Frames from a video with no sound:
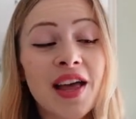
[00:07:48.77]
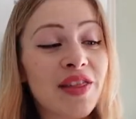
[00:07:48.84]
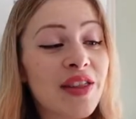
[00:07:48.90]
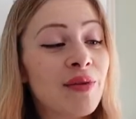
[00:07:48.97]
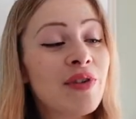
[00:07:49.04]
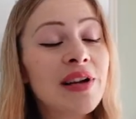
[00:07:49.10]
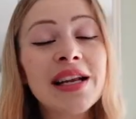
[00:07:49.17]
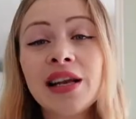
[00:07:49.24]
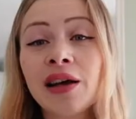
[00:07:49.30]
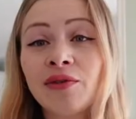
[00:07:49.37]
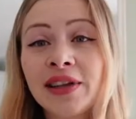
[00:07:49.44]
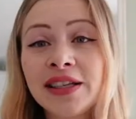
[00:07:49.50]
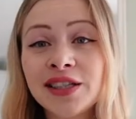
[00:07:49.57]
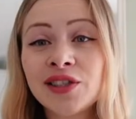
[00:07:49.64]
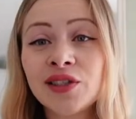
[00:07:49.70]
They're really
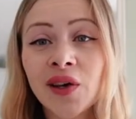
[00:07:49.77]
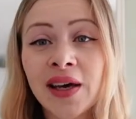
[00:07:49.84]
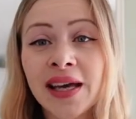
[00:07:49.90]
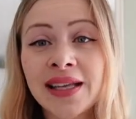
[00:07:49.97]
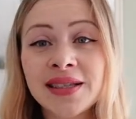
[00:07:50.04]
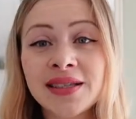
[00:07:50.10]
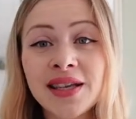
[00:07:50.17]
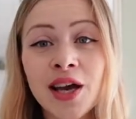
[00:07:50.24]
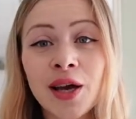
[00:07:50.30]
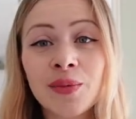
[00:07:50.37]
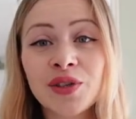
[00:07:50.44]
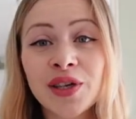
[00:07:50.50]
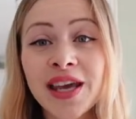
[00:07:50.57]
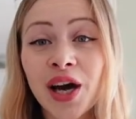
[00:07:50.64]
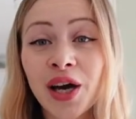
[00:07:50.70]
lovely designs. Um,
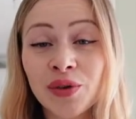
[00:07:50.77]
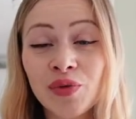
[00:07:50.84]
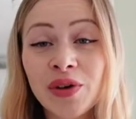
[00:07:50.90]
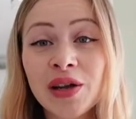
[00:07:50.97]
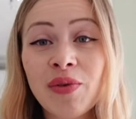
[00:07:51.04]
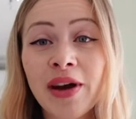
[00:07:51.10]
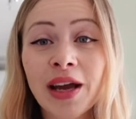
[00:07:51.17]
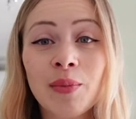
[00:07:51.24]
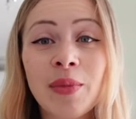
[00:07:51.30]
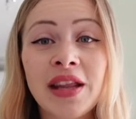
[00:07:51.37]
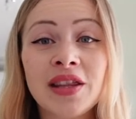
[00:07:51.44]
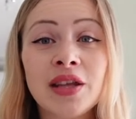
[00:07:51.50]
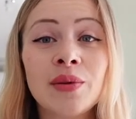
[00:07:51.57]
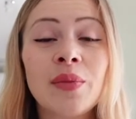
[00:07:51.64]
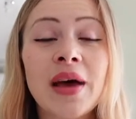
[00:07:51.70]
so yeah, I'd really
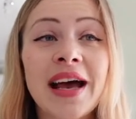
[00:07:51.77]
recommend them.